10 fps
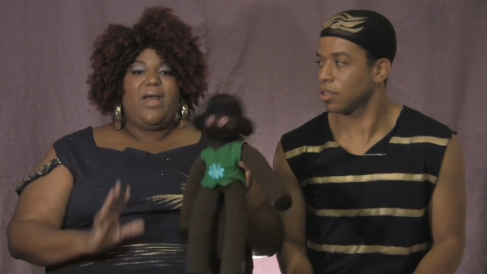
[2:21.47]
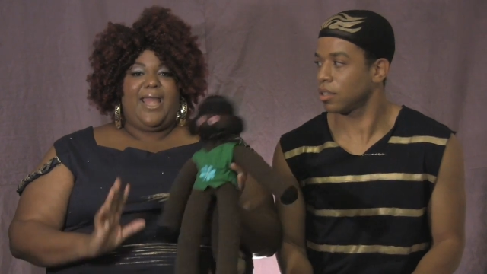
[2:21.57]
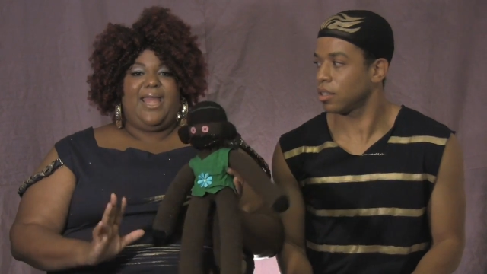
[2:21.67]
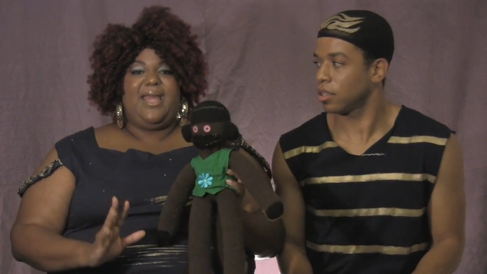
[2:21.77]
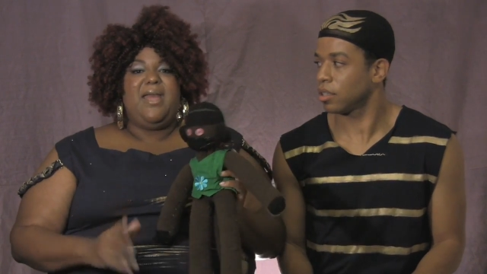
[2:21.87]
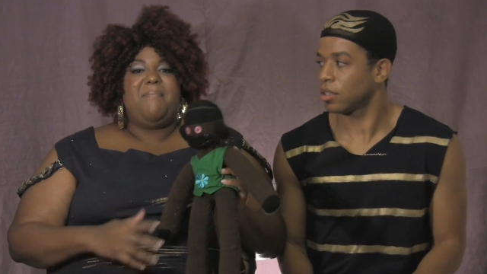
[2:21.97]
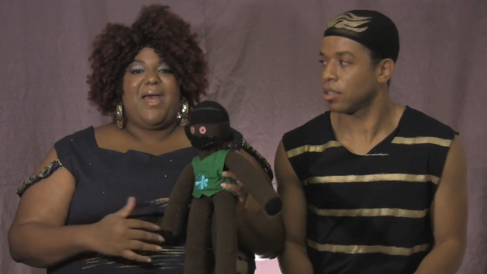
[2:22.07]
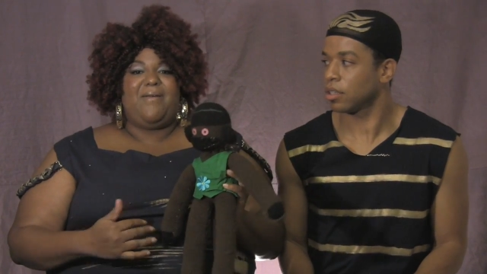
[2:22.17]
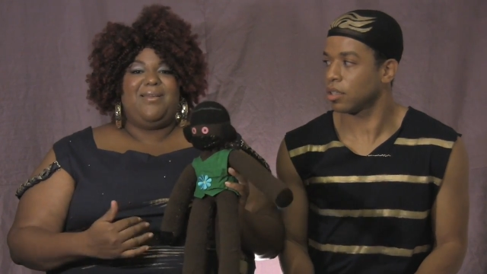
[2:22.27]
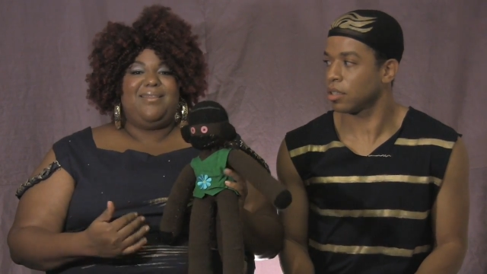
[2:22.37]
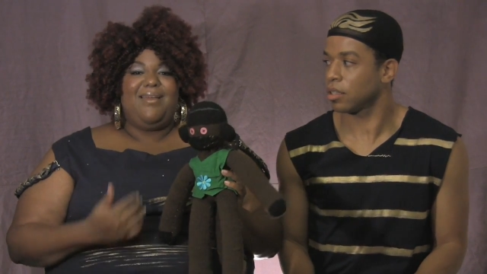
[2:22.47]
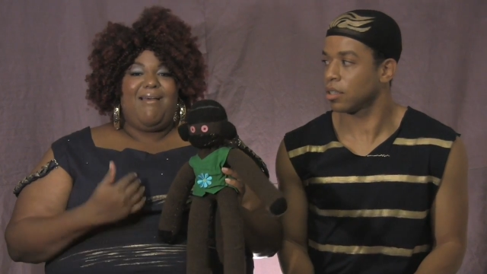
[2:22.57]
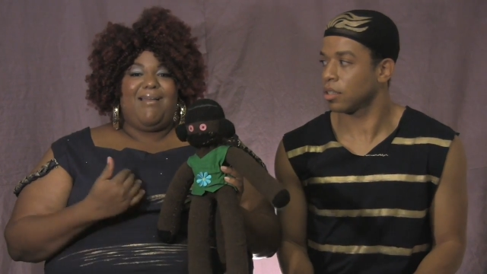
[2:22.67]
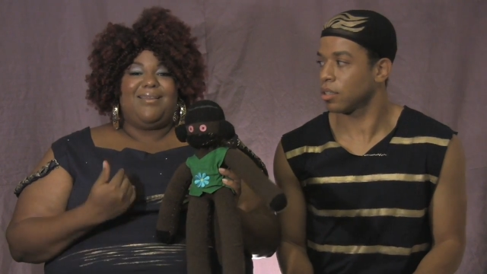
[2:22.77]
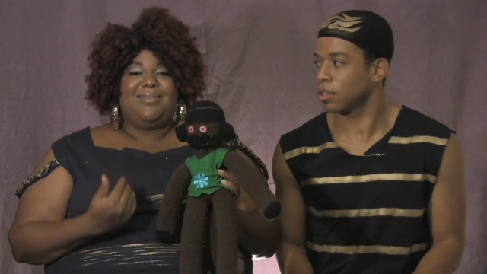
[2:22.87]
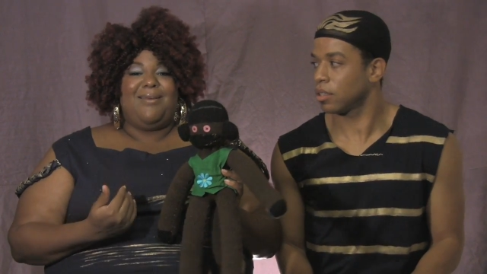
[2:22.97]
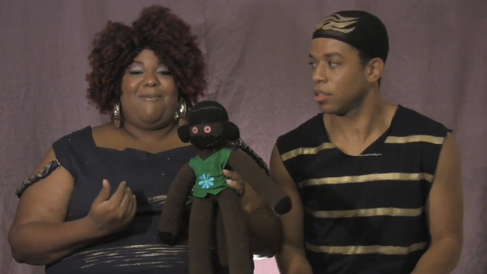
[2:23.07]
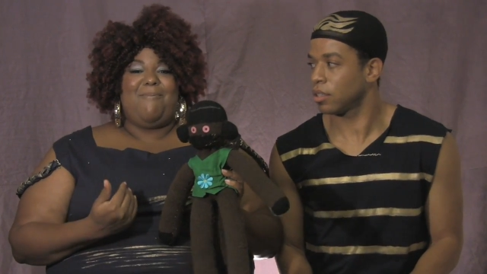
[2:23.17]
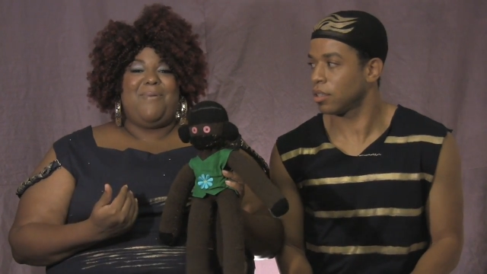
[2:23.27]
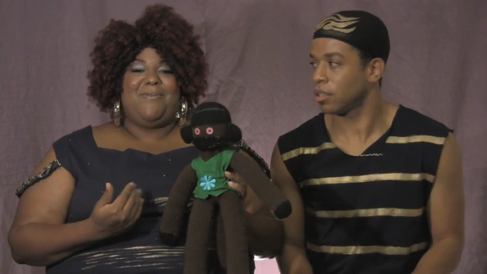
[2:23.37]
Speaker 1: Oh, and pirates are
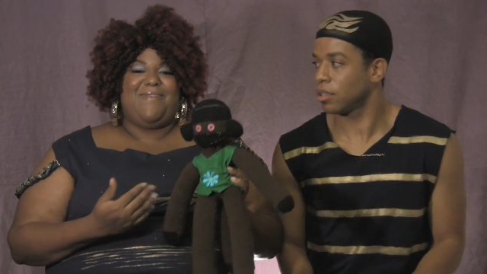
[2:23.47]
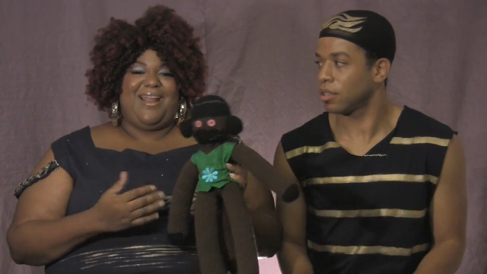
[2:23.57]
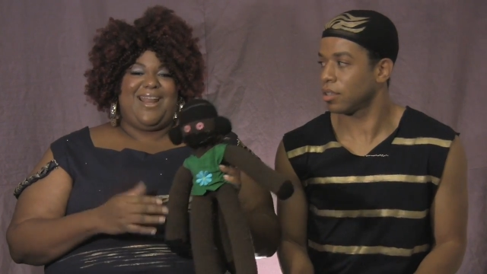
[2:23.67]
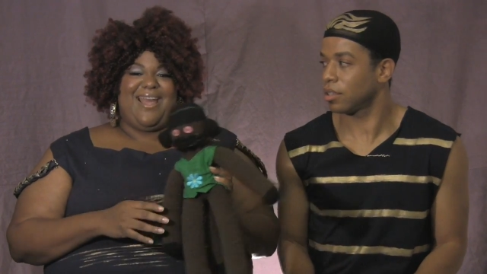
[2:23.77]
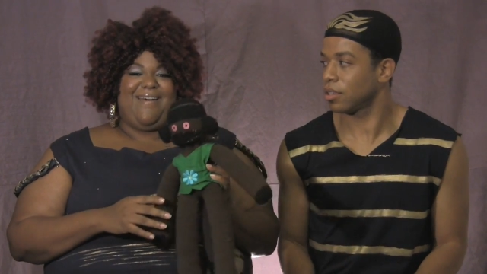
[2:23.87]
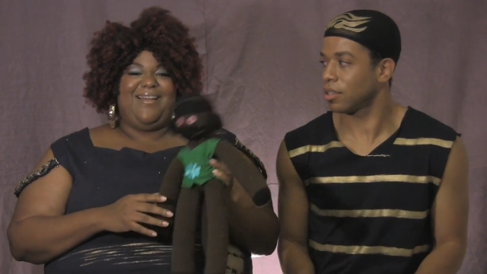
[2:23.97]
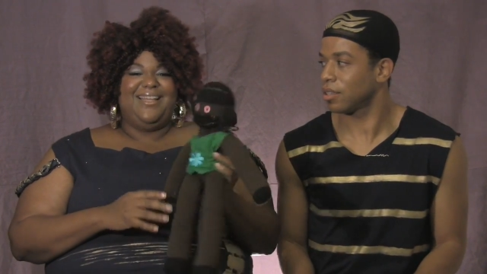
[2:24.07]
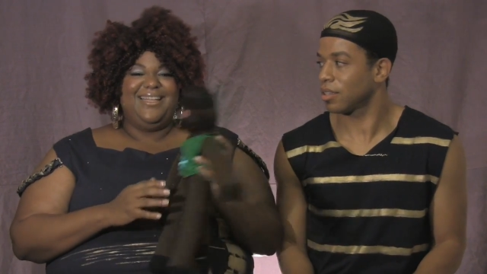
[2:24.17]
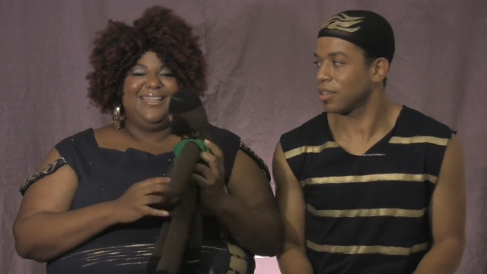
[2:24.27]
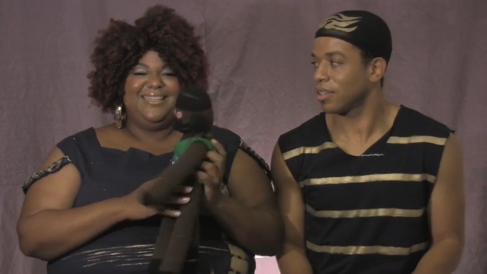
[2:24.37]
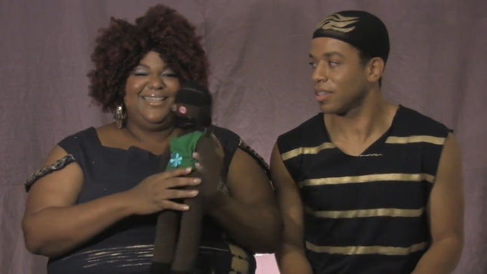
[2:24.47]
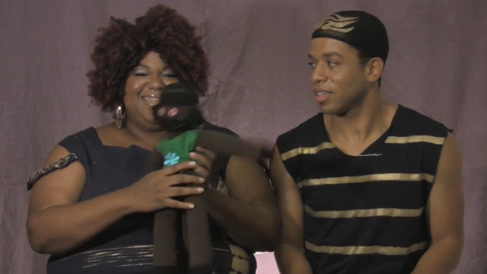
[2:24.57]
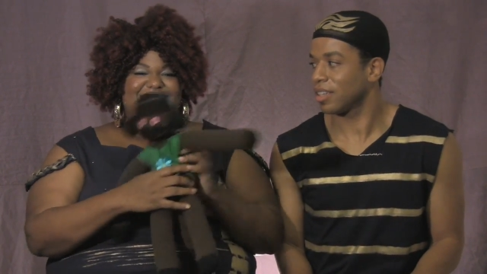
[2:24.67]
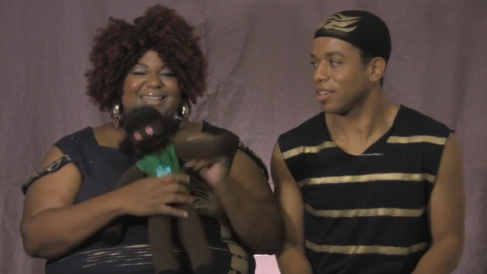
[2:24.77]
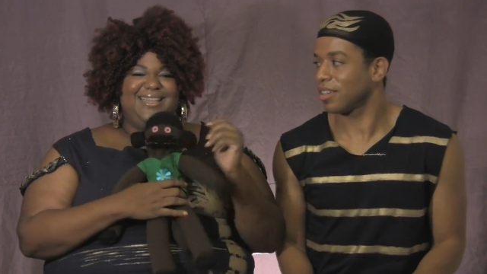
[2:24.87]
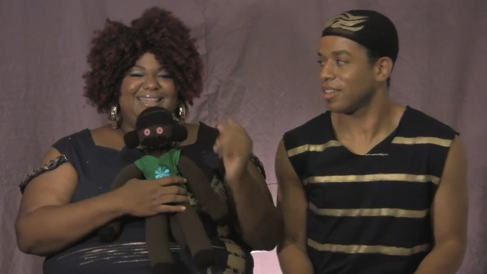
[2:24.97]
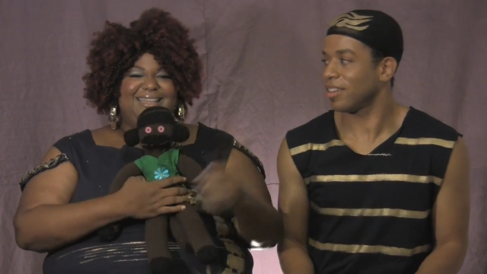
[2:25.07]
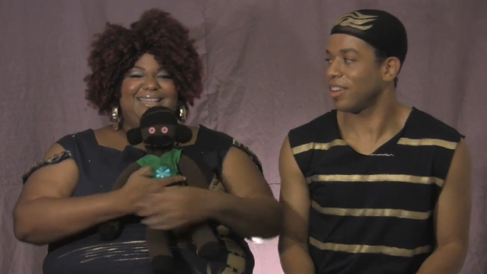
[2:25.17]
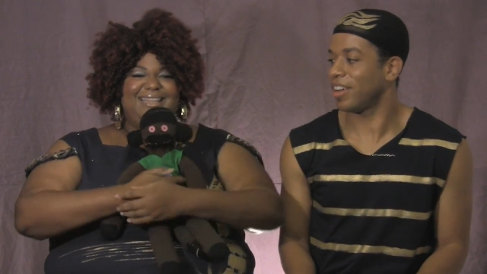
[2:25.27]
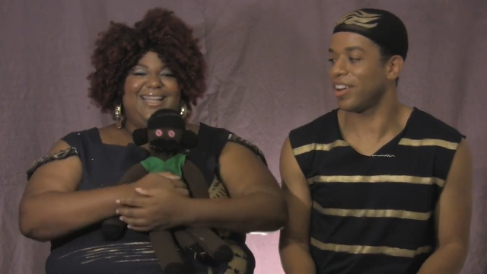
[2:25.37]
so boom right now.
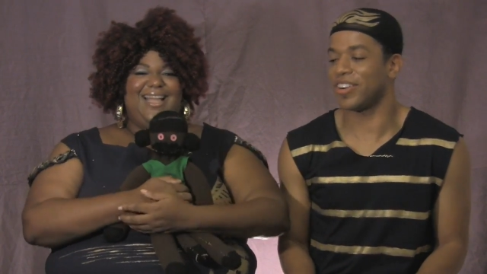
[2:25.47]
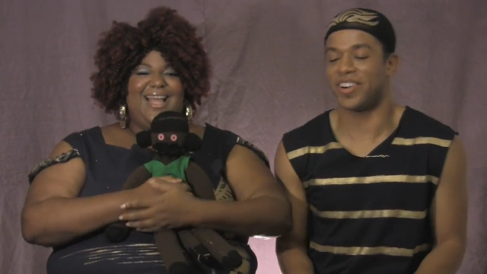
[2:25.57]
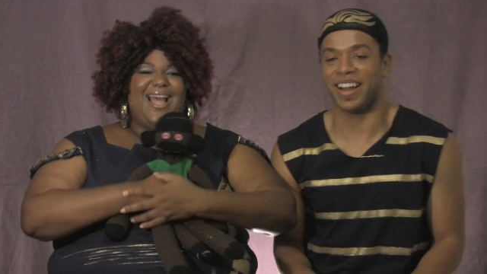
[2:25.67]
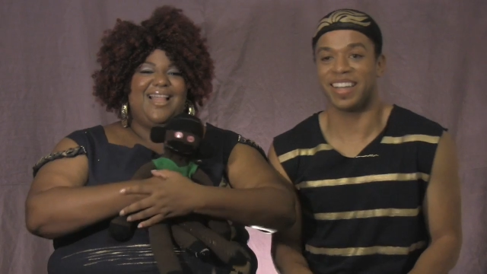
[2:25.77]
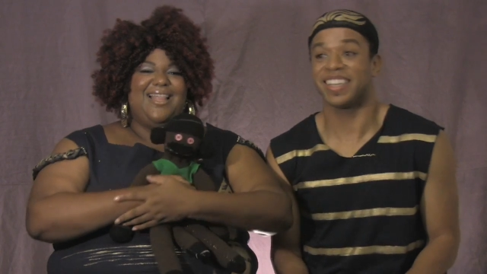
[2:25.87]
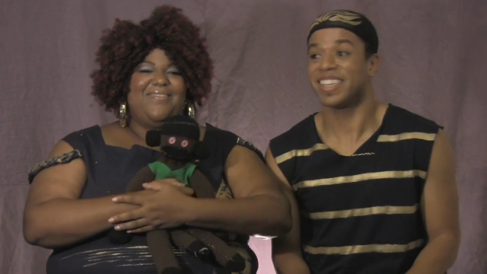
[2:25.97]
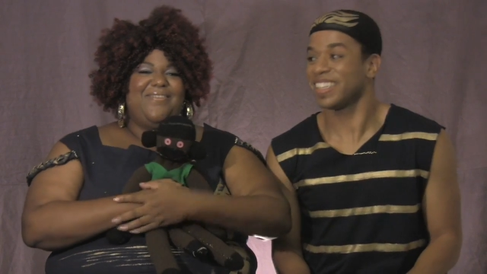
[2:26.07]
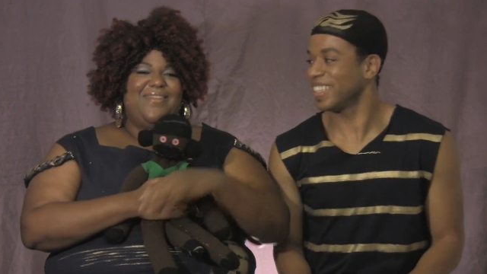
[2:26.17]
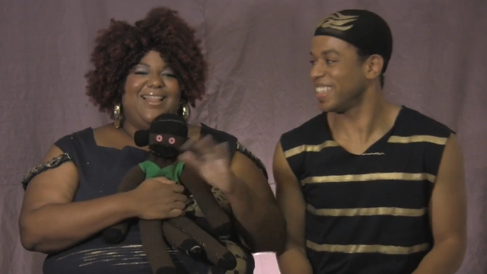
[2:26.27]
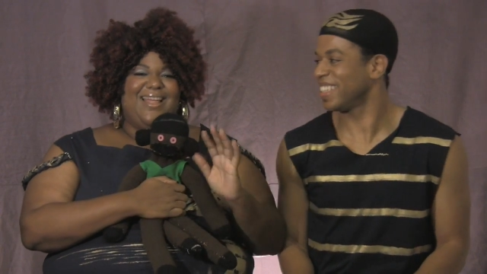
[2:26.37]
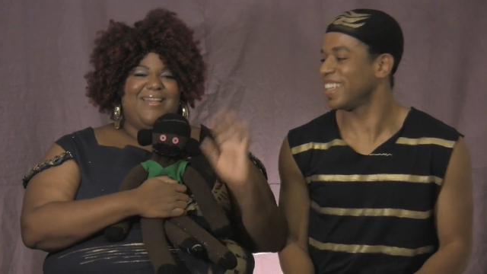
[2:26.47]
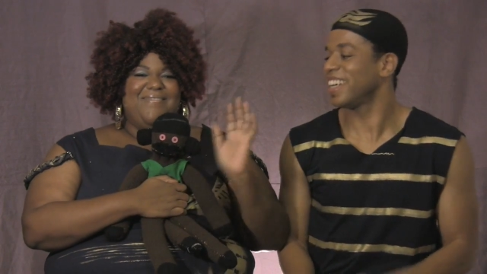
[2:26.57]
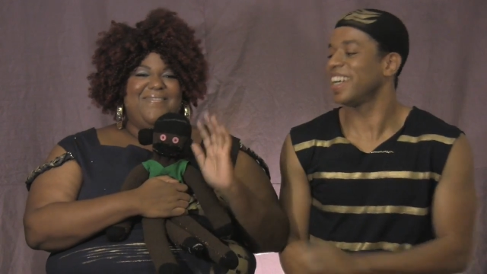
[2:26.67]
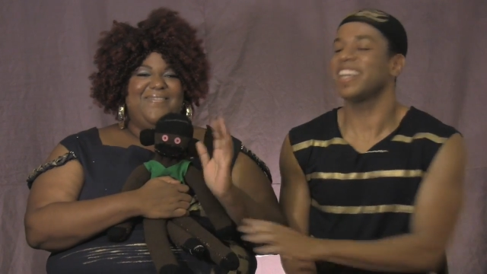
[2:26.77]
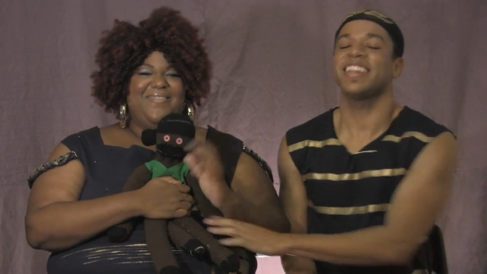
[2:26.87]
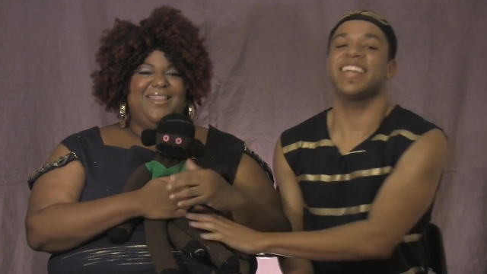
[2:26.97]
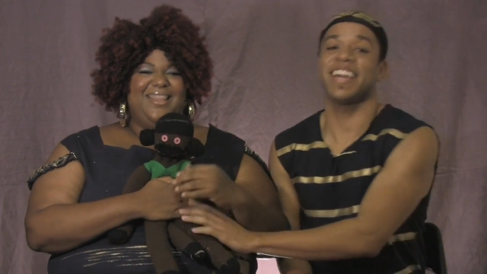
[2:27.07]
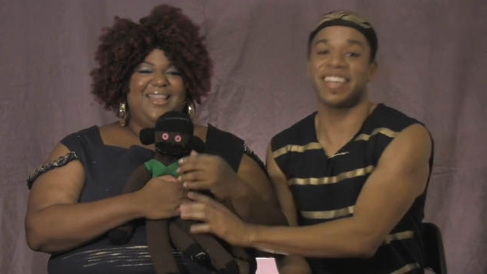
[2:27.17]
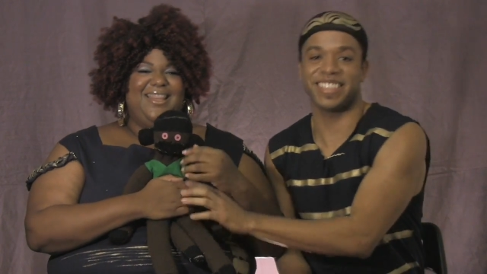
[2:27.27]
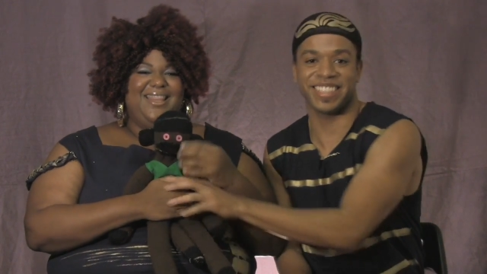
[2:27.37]
All right. I love you, Philip.
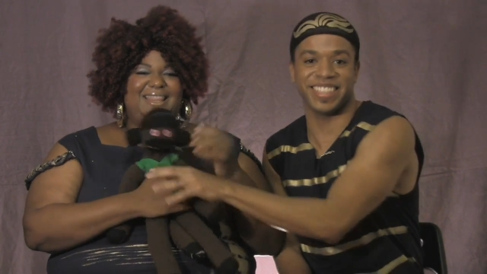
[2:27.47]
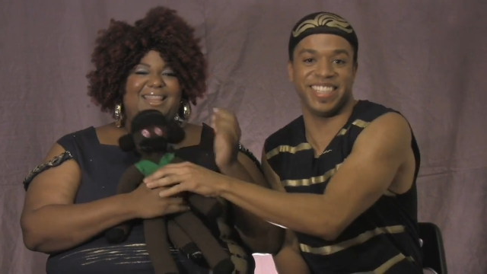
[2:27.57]
Speaker 2: Thanks,